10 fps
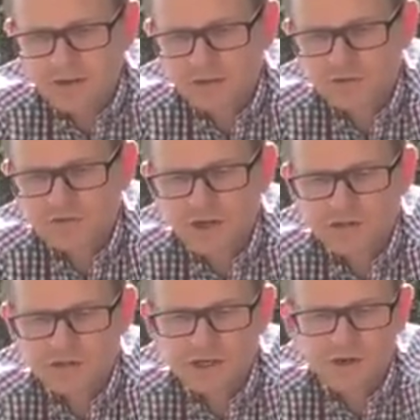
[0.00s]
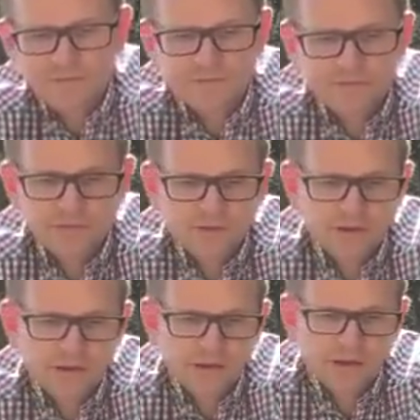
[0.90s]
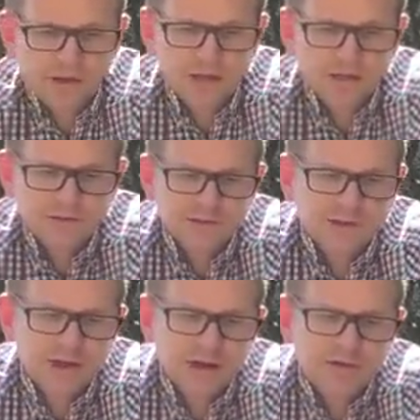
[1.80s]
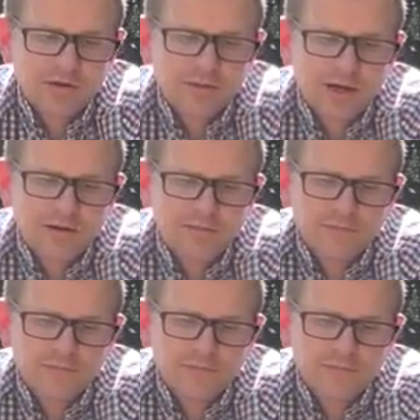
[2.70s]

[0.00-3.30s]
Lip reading: Astrantia and Alchemilla.